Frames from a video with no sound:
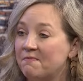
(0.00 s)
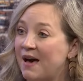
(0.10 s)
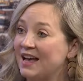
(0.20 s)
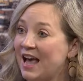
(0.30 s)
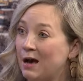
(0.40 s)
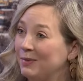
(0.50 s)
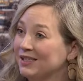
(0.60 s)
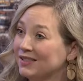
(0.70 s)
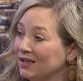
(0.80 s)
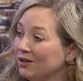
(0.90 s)
bad
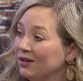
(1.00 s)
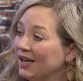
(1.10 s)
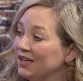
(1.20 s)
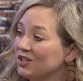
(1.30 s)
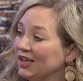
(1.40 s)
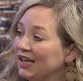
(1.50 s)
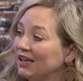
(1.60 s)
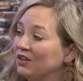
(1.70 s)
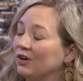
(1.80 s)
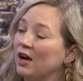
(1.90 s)
habits that you're engaging
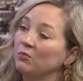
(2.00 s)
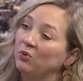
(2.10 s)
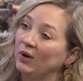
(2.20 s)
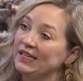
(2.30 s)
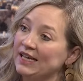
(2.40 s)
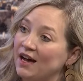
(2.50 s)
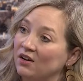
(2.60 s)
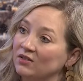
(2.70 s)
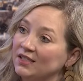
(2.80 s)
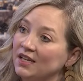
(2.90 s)
in, or help point
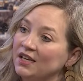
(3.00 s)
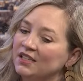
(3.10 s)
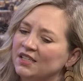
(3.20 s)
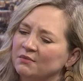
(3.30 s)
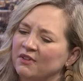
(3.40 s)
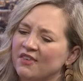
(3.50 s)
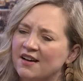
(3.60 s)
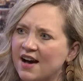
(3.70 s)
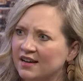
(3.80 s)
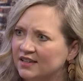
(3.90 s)
out some of the
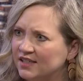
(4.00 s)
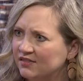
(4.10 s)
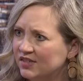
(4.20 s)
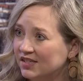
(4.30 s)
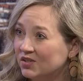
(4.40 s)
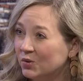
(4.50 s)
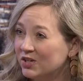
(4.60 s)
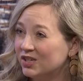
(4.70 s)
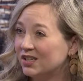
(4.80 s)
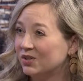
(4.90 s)
cognitive
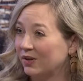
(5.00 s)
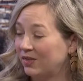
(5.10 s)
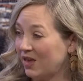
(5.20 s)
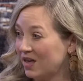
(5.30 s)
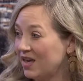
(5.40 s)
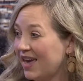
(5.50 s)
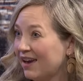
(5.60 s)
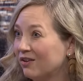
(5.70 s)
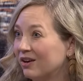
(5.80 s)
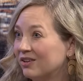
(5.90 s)
distortions or thinking
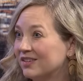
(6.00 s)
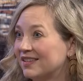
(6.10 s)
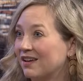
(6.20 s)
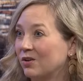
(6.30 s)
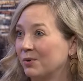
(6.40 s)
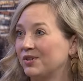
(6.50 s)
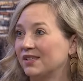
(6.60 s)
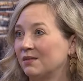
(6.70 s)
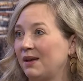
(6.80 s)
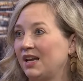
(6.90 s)
errors that you're
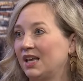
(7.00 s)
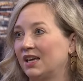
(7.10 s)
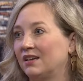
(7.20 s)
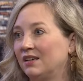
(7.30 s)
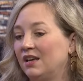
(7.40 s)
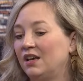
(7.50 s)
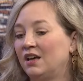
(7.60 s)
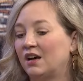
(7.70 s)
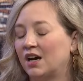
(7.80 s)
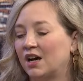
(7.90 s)
participating in.
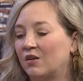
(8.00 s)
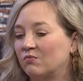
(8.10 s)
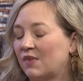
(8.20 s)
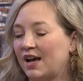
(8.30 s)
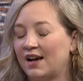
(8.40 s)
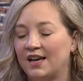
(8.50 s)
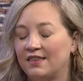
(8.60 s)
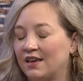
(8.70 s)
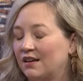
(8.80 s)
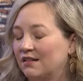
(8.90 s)
I
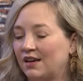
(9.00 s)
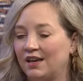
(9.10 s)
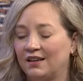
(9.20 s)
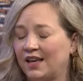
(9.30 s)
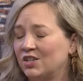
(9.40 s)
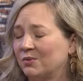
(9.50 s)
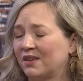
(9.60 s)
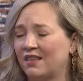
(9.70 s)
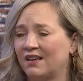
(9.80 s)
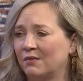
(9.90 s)
think engaging
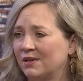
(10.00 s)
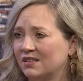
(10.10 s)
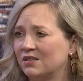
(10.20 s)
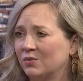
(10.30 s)
with a therapist